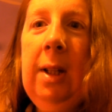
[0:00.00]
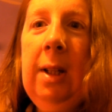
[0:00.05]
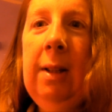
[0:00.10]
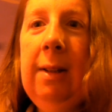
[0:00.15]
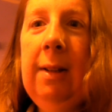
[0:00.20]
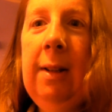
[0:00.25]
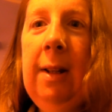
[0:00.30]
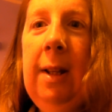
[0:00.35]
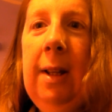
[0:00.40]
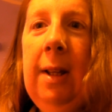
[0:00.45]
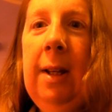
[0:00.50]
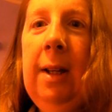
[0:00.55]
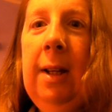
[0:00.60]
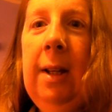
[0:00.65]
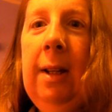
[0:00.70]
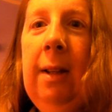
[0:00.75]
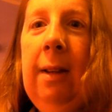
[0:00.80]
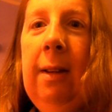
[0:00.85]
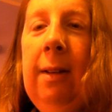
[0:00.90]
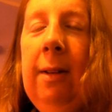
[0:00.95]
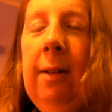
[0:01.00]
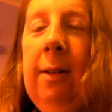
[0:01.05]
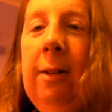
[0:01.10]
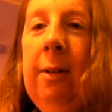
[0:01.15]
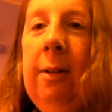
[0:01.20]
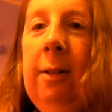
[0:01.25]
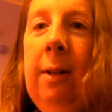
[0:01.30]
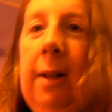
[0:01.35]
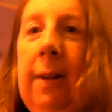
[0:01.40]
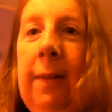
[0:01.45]
today.
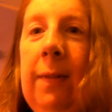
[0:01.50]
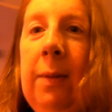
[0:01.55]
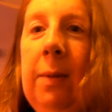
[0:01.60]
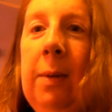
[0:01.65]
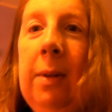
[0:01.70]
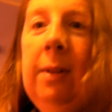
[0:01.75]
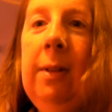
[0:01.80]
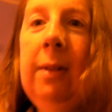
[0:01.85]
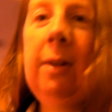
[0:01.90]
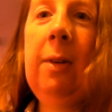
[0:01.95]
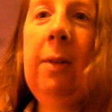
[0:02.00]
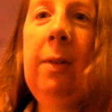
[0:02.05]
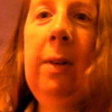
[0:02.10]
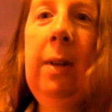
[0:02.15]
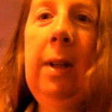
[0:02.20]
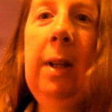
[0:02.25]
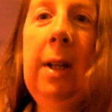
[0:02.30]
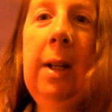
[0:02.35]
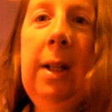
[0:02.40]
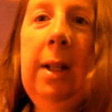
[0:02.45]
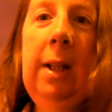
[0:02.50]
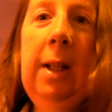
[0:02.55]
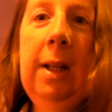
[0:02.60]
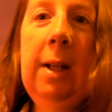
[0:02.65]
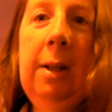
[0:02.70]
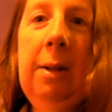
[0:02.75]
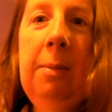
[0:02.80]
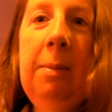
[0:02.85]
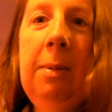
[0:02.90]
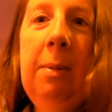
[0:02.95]
So if I want to go and get any
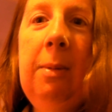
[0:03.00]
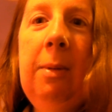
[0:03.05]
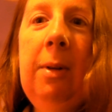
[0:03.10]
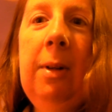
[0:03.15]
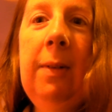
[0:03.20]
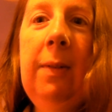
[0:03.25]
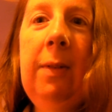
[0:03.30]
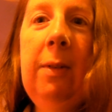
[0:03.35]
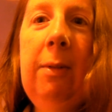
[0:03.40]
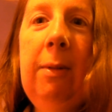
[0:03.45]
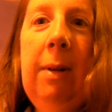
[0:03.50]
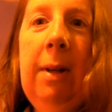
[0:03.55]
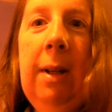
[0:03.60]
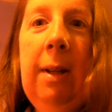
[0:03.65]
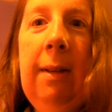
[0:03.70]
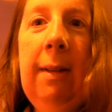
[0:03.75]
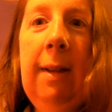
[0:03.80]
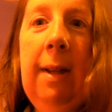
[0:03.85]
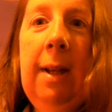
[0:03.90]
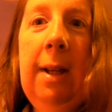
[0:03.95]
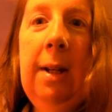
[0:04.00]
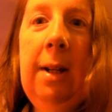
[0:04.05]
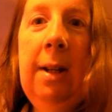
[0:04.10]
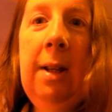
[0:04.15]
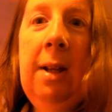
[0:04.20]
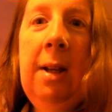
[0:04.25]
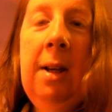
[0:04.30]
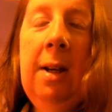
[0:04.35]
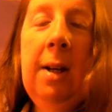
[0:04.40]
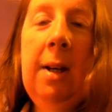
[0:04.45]
help, I'm going to have to race in
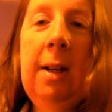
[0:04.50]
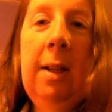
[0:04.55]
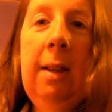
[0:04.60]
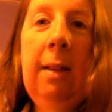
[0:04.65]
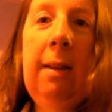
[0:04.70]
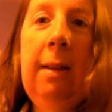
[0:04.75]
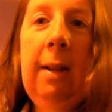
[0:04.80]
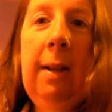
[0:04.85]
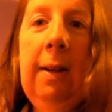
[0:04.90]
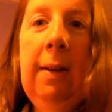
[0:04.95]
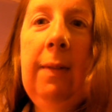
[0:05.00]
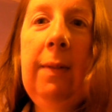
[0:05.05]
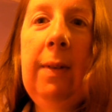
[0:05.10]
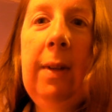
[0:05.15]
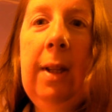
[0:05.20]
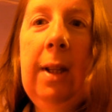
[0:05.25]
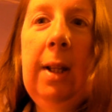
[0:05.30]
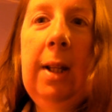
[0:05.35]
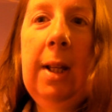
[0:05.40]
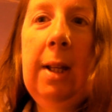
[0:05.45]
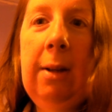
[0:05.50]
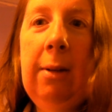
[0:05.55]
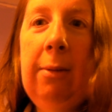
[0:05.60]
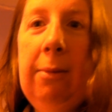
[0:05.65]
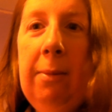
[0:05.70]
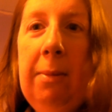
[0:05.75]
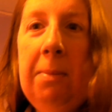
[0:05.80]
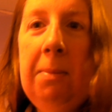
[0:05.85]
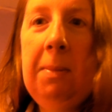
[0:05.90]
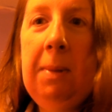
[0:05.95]
and see if they can
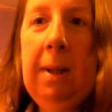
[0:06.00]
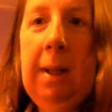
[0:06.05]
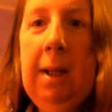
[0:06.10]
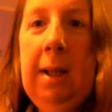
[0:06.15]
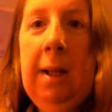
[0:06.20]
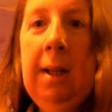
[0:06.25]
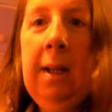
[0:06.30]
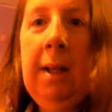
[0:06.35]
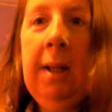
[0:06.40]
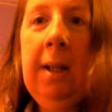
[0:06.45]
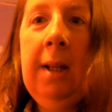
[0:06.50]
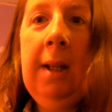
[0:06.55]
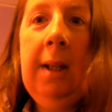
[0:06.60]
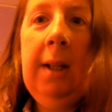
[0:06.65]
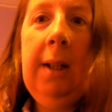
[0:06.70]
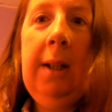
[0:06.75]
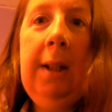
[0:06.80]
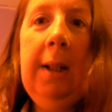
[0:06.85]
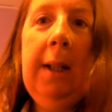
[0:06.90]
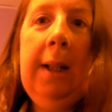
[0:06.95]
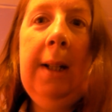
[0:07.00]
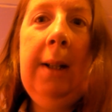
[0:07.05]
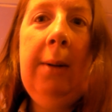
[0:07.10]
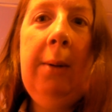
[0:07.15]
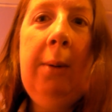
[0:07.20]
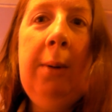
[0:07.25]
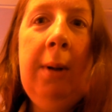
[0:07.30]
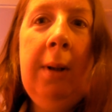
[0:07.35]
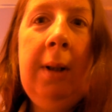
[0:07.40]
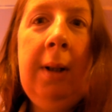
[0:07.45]
help me
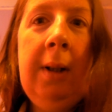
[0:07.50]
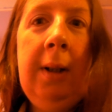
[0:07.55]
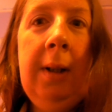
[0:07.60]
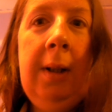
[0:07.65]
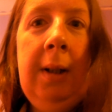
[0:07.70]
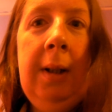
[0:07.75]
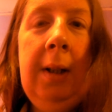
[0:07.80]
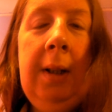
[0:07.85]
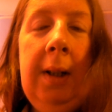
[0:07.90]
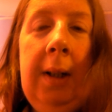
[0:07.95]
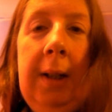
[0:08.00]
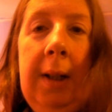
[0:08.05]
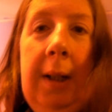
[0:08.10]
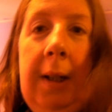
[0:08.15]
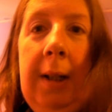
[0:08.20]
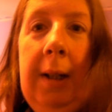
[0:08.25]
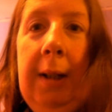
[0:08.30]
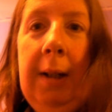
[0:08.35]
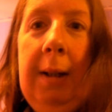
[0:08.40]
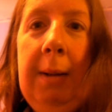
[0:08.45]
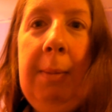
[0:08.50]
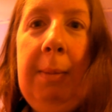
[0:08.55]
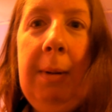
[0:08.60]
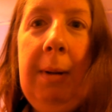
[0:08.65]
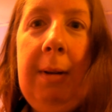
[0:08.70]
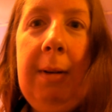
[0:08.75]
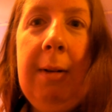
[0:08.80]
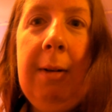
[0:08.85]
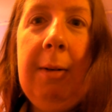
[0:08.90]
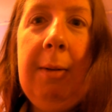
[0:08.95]
now. But
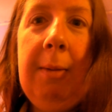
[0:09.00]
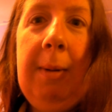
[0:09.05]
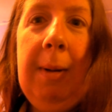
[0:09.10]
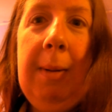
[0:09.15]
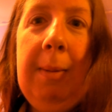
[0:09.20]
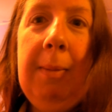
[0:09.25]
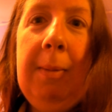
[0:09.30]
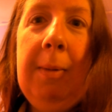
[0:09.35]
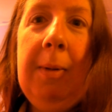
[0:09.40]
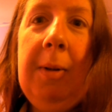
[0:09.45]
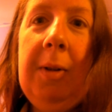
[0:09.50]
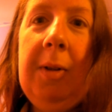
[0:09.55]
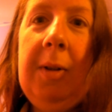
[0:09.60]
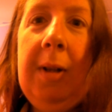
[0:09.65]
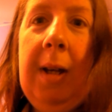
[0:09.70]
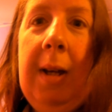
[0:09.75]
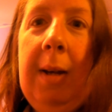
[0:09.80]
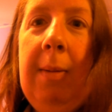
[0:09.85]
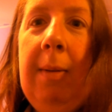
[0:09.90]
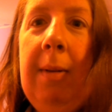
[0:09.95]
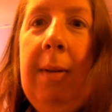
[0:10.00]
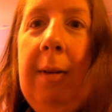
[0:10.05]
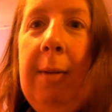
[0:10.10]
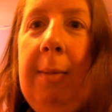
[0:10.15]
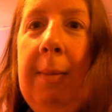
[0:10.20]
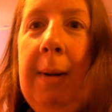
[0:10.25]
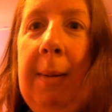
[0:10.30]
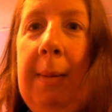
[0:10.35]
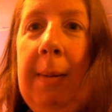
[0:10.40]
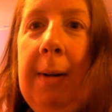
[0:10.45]
it's not going to be much time, so
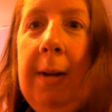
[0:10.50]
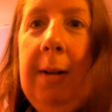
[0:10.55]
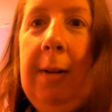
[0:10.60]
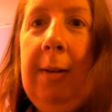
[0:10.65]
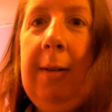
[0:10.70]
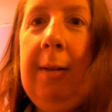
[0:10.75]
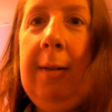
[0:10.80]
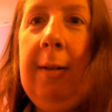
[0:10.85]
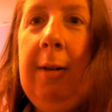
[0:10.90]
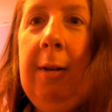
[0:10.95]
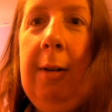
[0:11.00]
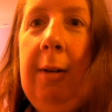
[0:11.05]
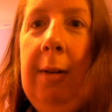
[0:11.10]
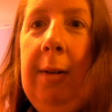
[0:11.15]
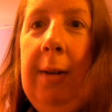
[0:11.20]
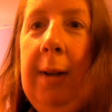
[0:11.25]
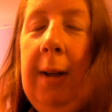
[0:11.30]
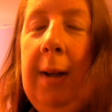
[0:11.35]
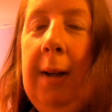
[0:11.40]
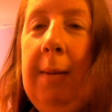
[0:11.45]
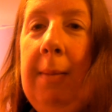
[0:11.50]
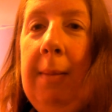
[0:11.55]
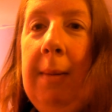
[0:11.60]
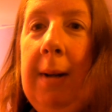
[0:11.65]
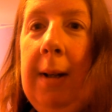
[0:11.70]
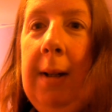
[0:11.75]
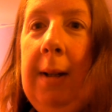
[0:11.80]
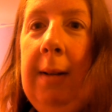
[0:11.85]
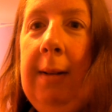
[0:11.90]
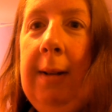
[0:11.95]
maybe I'll just call them
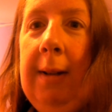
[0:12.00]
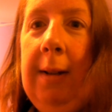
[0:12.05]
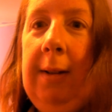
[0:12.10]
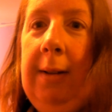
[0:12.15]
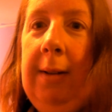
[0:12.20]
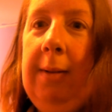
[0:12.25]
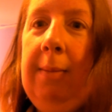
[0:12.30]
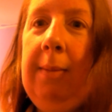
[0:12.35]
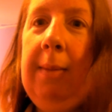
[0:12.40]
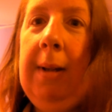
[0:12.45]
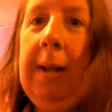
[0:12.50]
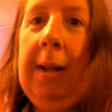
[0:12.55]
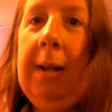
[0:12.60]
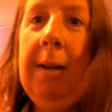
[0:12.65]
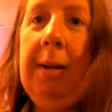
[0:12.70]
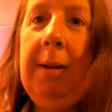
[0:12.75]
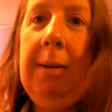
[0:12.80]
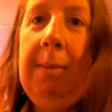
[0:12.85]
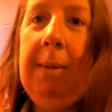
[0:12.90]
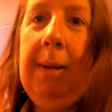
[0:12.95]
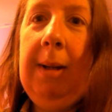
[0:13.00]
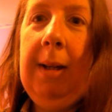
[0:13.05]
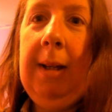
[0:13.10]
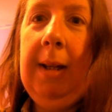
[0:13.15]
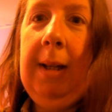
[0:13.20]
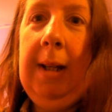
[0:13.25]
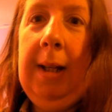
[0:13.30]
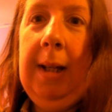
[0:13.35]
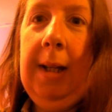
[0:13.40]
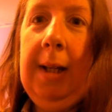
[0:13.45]
and tell them that I can't
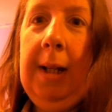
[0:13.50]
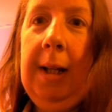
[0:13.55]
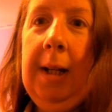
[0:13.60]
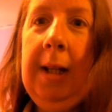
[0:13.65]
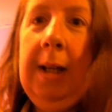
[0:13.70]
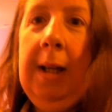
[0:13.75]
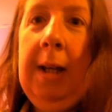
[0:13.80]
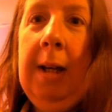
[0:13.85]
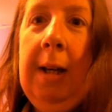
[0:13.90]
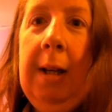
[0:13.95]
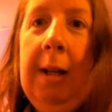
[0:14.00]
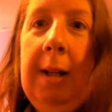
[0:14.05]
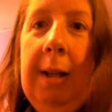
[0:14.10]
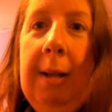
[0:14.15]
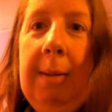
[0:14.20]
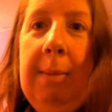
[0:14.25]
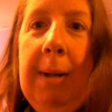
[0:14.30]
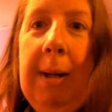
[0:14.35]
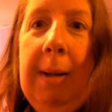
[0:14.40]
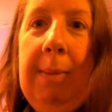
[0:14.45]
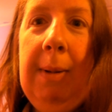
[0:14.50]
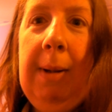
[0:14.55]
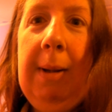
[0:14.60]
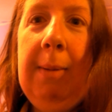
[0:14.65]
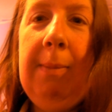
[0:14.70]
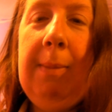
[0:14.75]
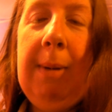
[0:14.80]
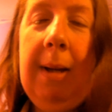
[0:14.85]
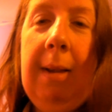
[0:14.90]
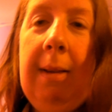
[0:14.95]
make it in. That might be the
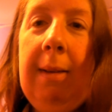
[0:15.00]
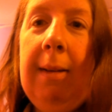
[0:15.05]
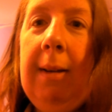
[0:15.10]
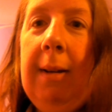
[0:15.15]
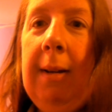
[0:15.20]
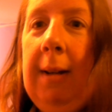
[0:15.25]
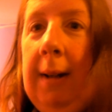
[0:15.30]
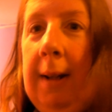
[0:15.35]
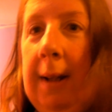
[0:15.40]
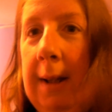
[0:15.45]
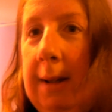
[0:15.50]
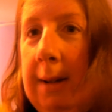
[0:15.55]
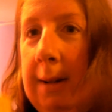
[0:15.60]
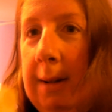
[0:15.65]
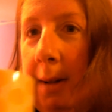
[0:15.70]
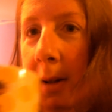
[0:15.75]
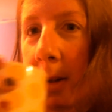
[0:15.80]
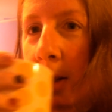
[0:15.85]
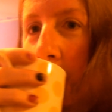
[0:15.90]
best idea.